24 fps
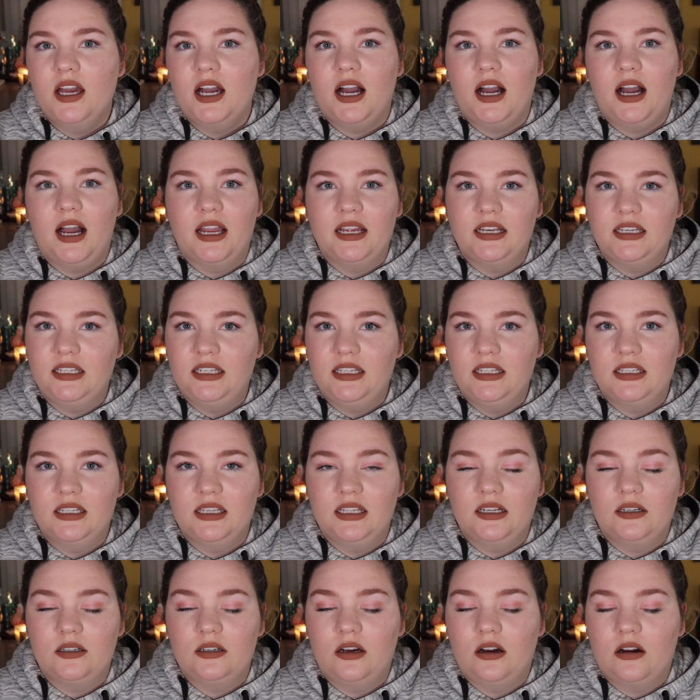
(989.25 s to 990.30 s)
I needed
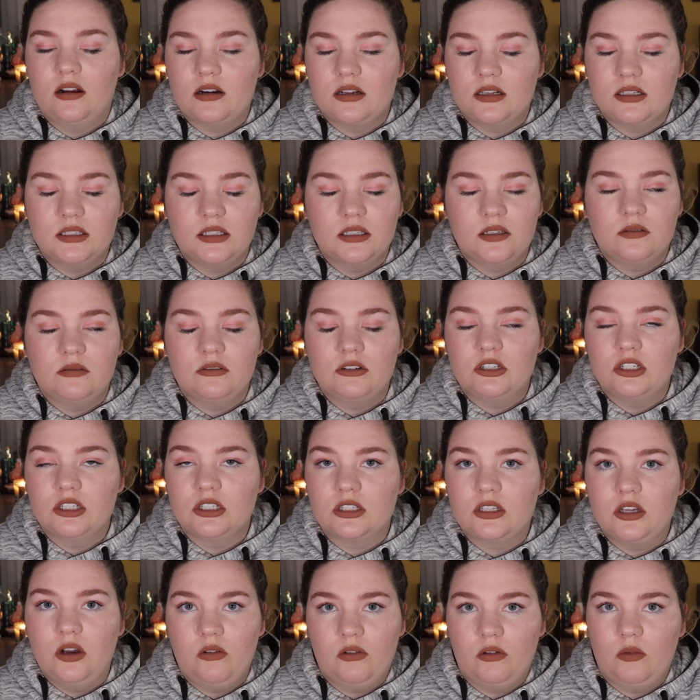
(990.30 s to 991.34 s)
and honestly would just
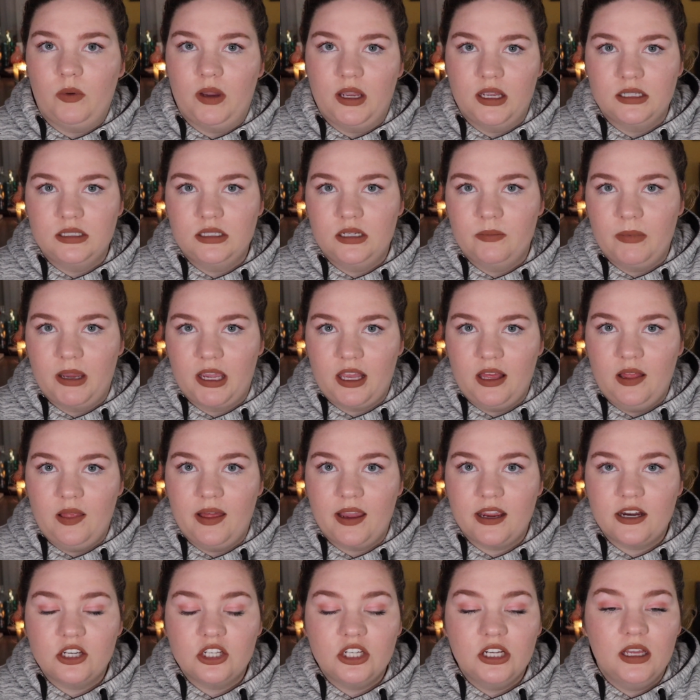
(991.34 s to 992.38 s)
go to waste in my
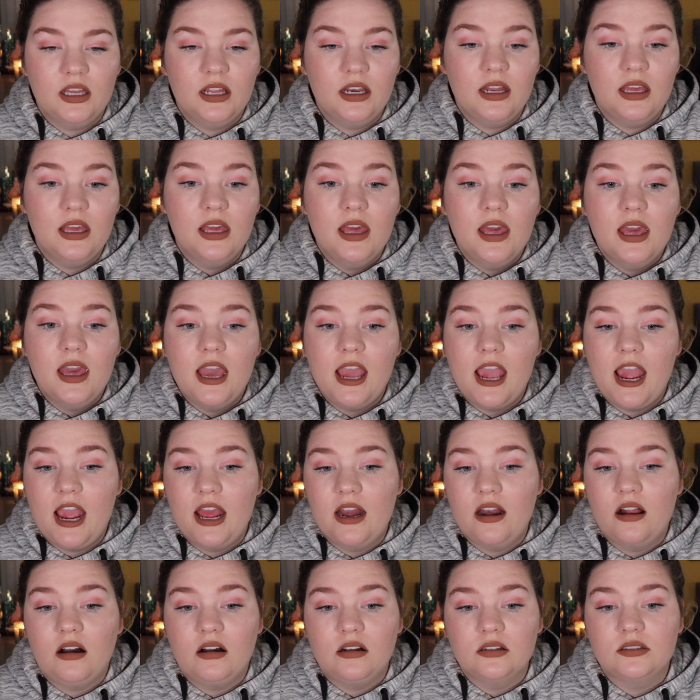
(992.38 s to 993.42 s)
collection.
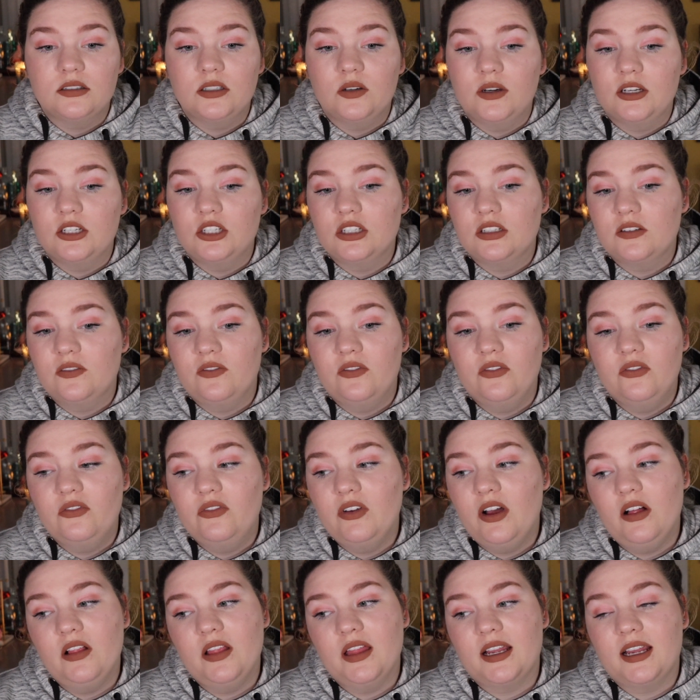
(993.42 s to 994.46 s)
And also I just
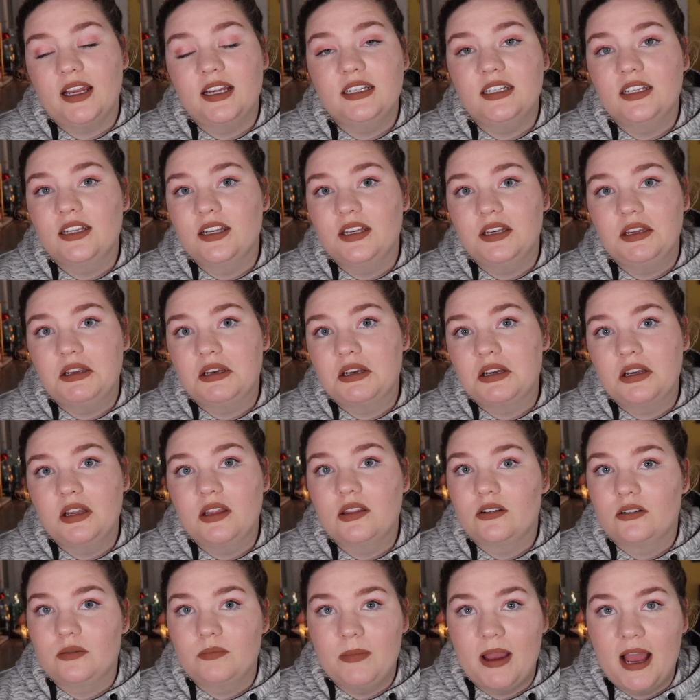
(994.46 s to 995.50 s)
felt like I didn't need
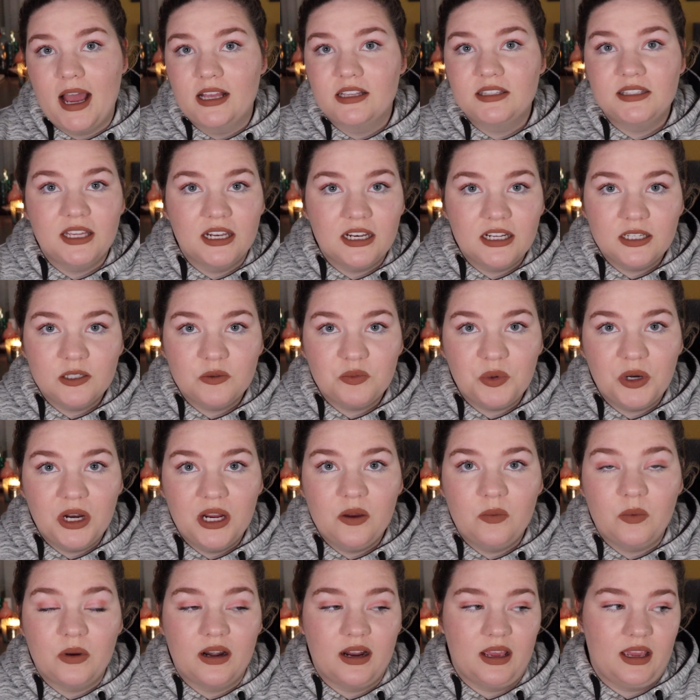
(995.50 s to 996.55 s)
another matte setting spray
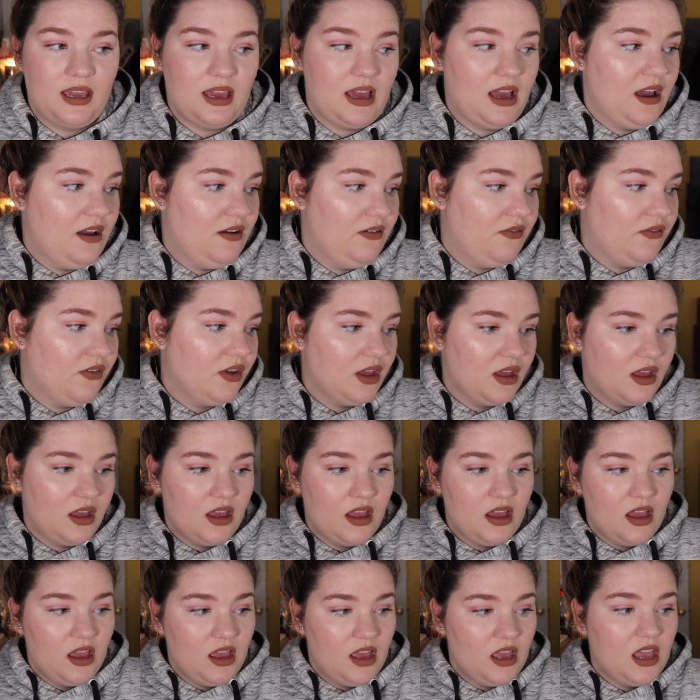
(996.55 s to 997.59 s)
when I have
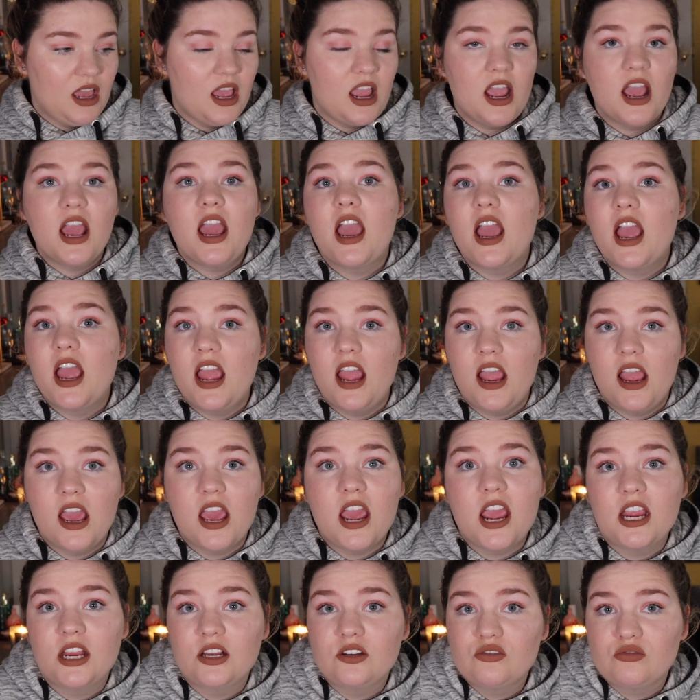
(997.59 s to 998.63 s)

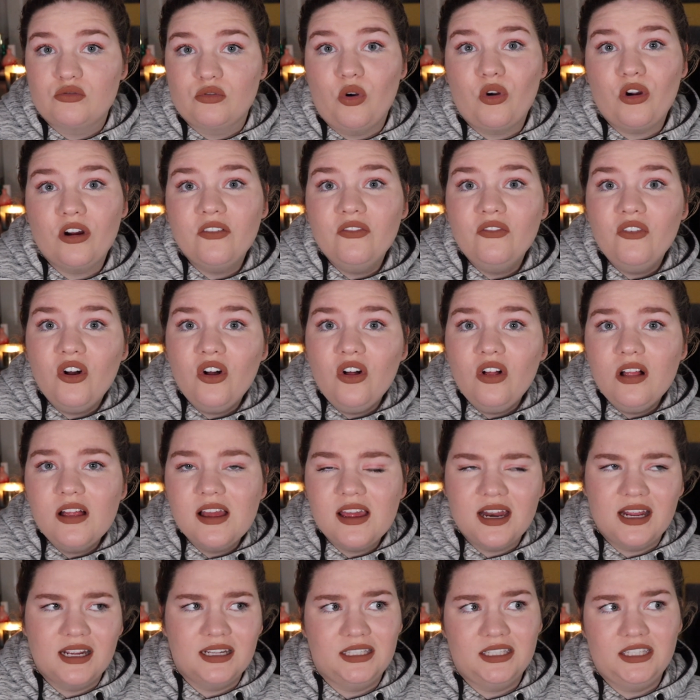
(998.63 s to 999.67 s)
a drawer full
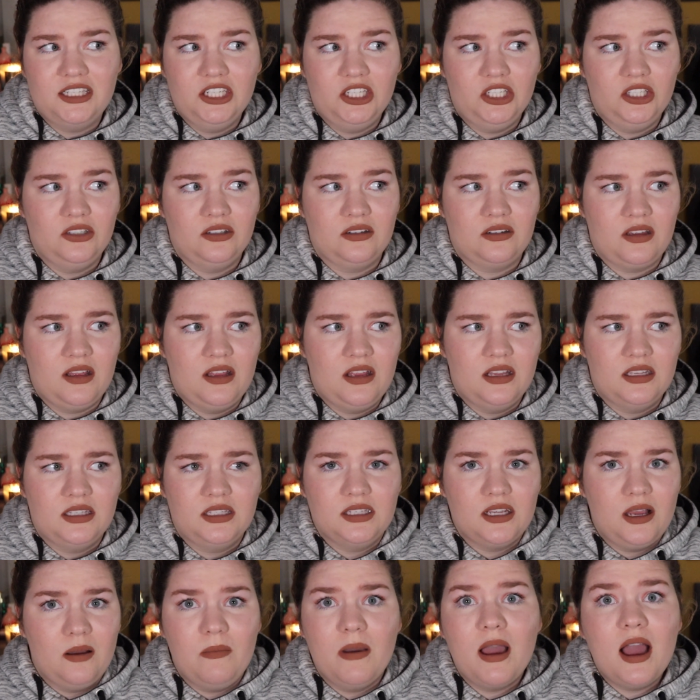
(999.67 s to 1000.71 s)
and I still
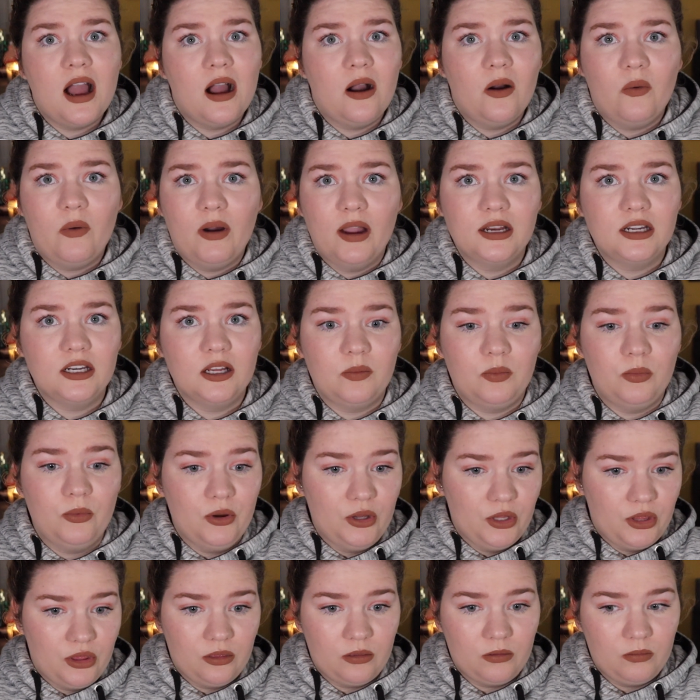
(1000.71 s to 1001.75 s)
somehow wind up
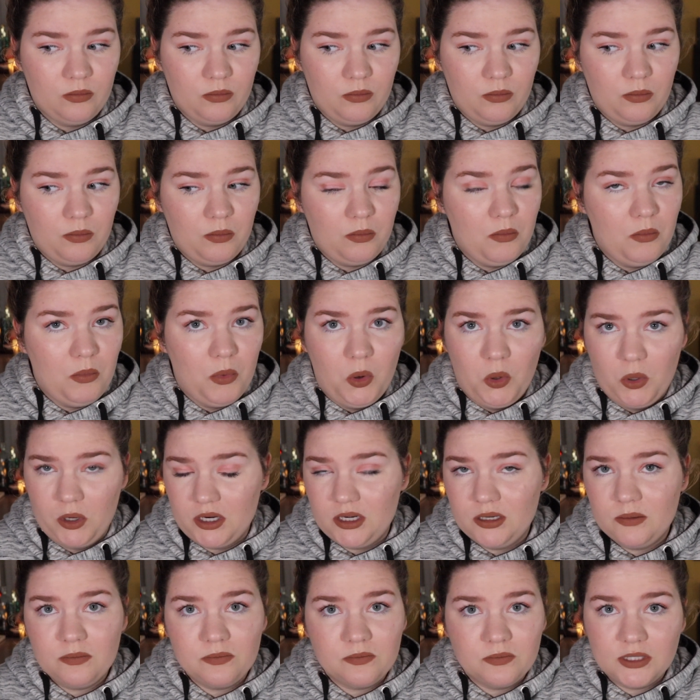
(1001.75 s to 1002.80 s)
with
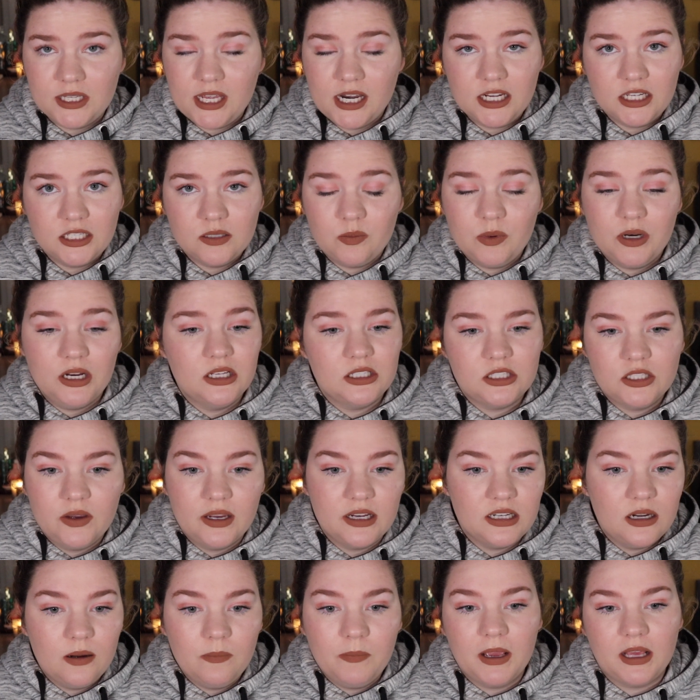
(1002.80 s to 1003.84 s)
more setting sprays, so I
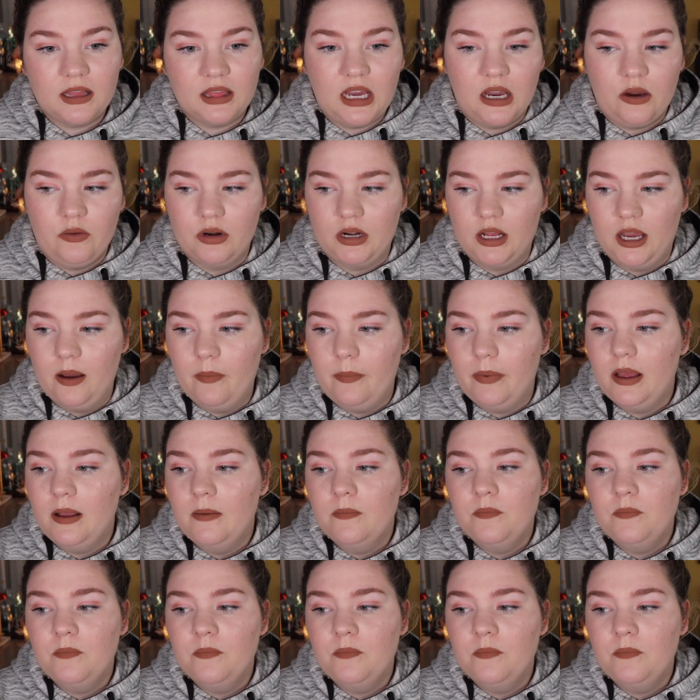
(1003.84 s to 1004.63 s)
didn't pick that one up.